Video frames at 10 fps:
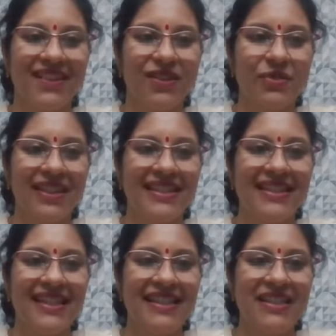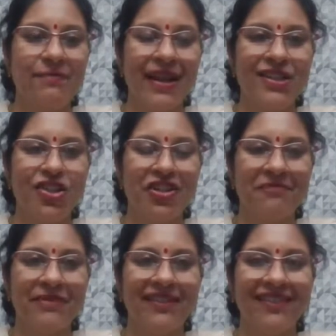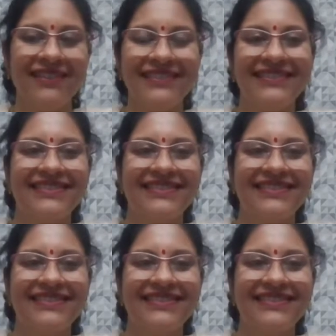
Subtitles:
We can see a spaceship here.